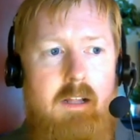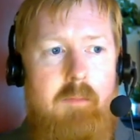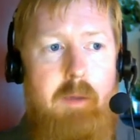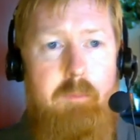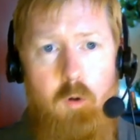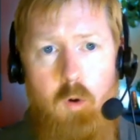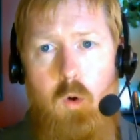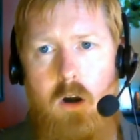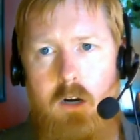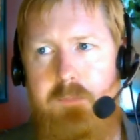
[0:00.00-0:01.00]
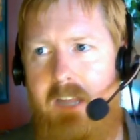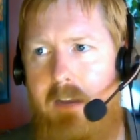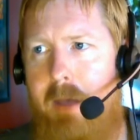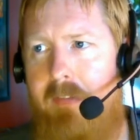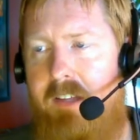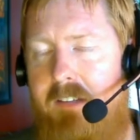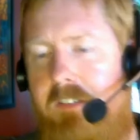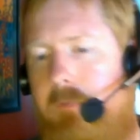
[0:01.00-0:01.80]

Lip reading: people who are upset about this,